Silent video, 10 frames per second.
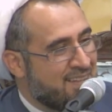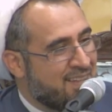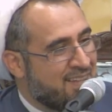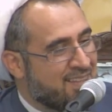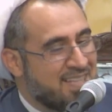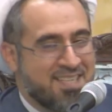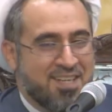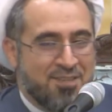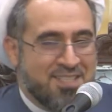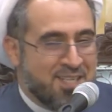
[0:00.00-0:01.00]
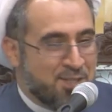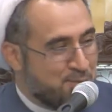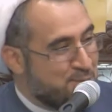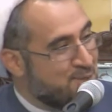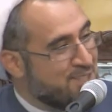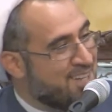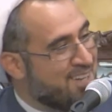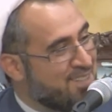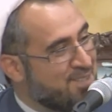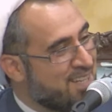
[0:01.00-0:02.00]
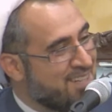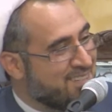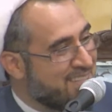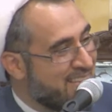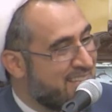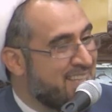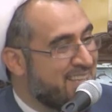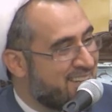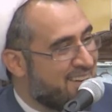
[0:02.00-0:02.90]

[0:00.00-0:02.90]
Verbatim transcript: They say, return to dunya. You cannot take it here.